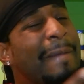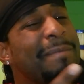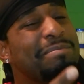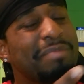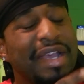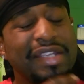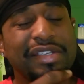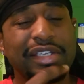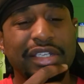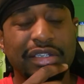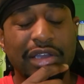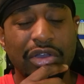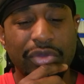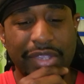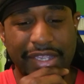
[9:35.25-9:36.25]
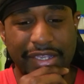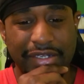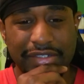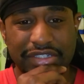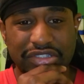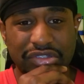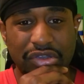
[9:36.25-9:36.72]
You might need to go ahead
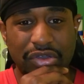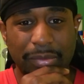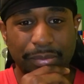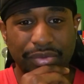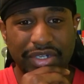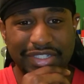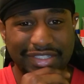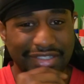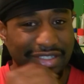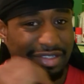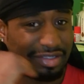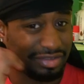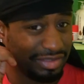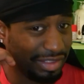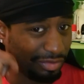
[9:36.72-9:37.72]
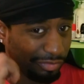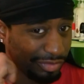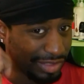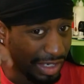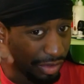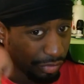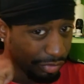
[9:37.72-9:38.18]
and start brushing in a
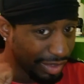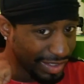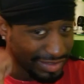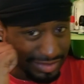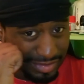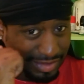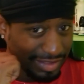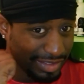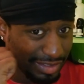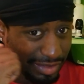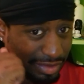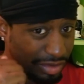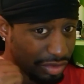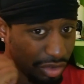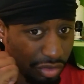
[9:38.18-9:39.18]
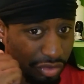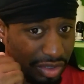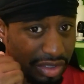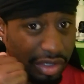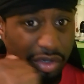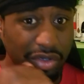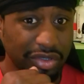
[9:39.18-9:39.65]
different direction to get it
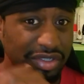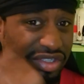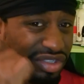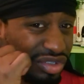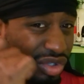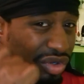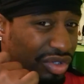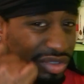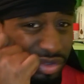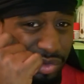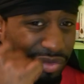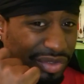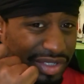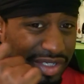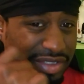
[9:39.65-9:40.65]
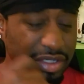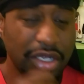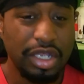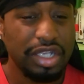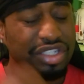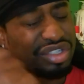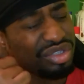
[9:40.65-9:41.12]
going or start doing
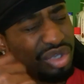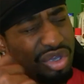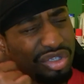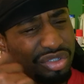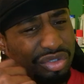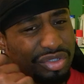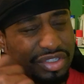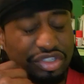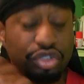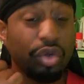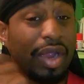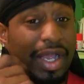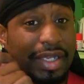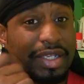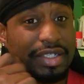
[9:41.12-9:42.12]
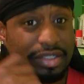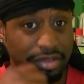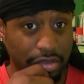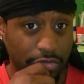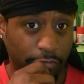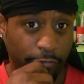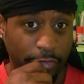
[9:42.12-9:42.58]
this. Start doing it. Try this
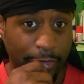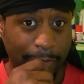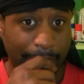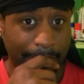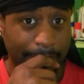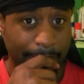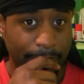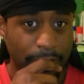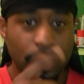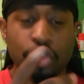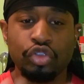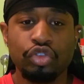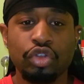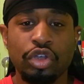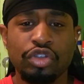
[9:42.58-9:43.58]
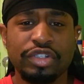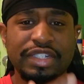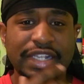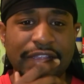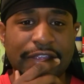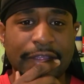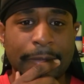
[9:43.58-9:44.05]
though, fam. You know what I'm
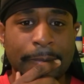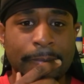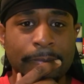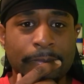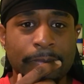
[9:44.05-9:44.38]
saying?